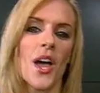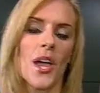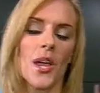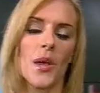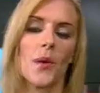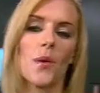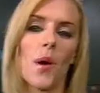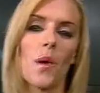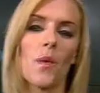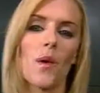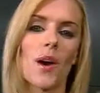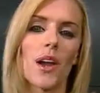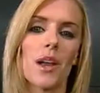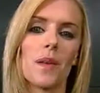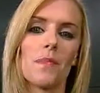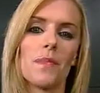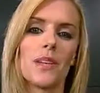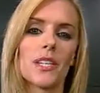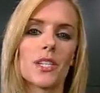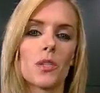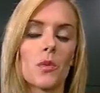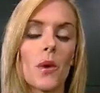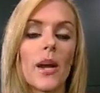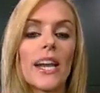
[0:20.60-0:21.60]
You won't want to
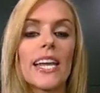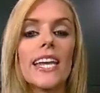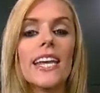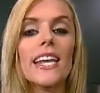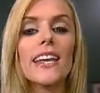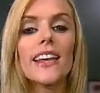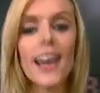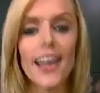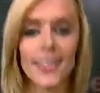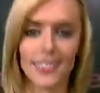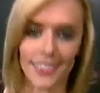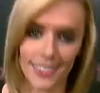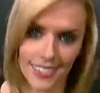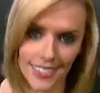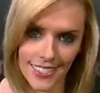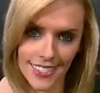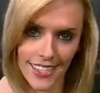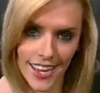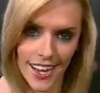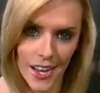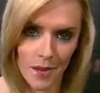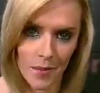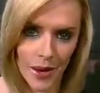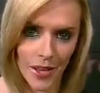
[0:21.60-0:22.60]
miss what he has to
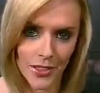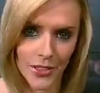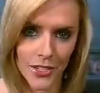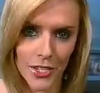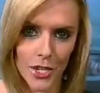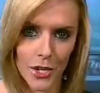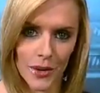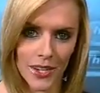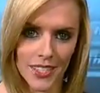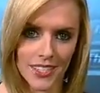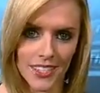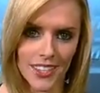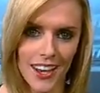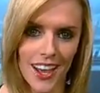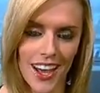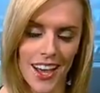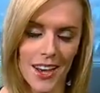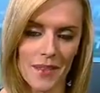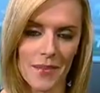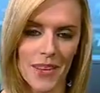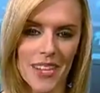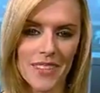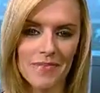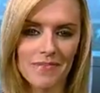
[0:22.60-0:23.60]
say about the U.S.
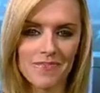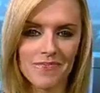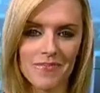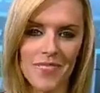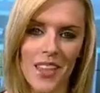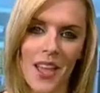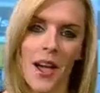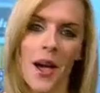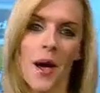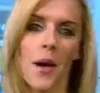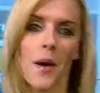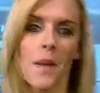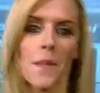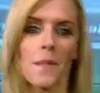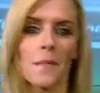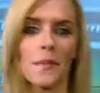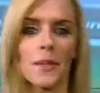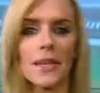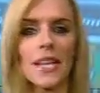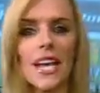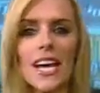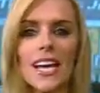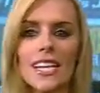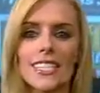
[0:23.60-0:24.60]
economy.
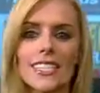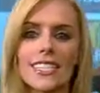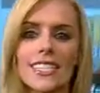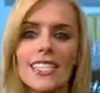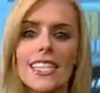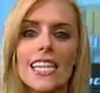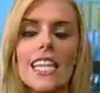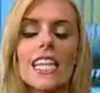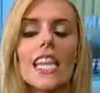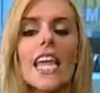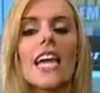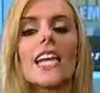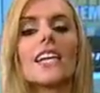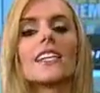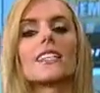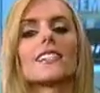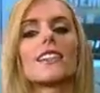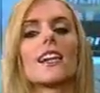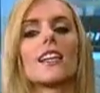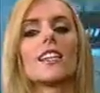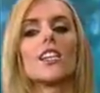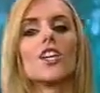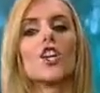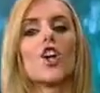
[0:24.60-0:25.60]
Plus, the
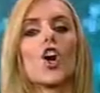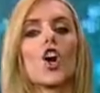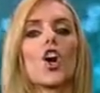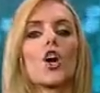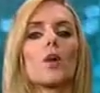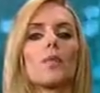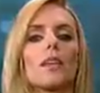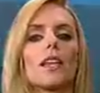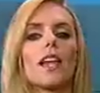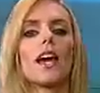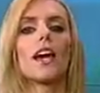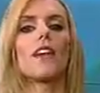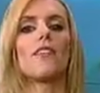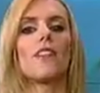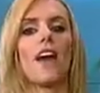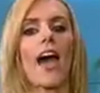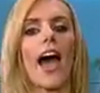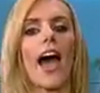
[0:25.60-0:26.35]
latest on the Herbalife